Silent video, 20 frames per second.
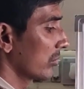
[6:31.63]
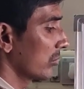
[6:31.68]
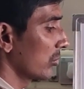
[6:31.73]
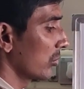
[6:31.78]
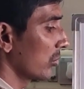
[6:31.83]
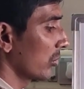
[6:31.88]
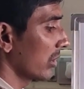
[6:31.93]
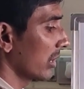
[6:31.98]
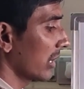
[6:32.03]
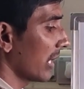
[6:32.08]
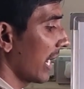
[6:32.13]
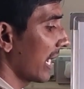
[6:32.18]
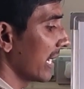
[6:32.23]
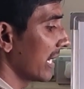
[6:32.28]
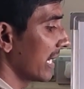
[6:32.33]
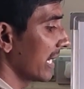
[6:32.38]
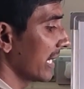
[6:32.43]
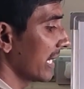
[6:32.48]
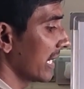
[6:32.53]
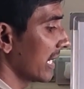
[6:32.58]
So
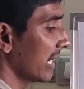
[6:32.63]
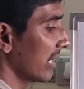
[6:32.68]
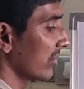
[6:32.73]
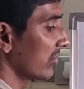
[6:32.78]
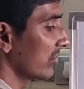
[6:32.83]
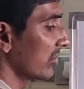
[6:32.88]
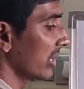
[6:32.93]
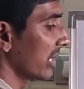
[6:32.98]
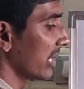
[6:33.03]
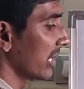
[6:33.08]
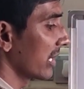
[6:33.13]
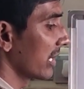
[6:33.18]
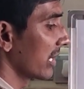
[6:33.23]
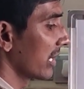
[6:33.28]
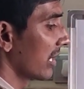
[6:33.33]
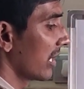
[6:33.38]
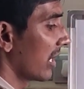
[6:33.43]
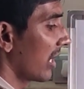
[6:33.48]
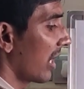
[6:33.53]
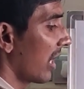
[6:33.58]
kinetic energy
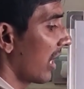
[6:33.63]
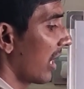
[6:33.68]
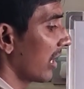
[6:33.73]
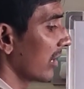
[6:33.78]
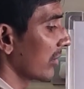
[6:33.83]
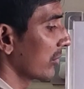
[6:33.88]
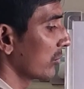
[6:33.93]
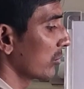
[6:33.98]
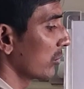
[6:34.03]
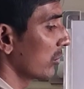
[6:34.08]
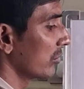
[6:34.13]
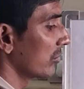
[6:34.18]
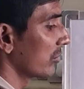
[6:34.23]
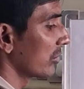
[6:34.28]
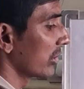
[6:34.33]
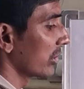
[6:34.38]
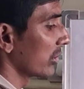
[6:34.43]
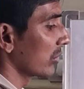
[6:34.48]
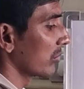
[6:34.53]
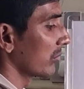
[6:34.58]
also
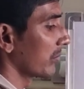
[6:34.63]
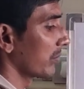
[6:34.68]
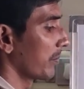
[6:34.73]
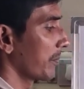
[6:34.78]
0.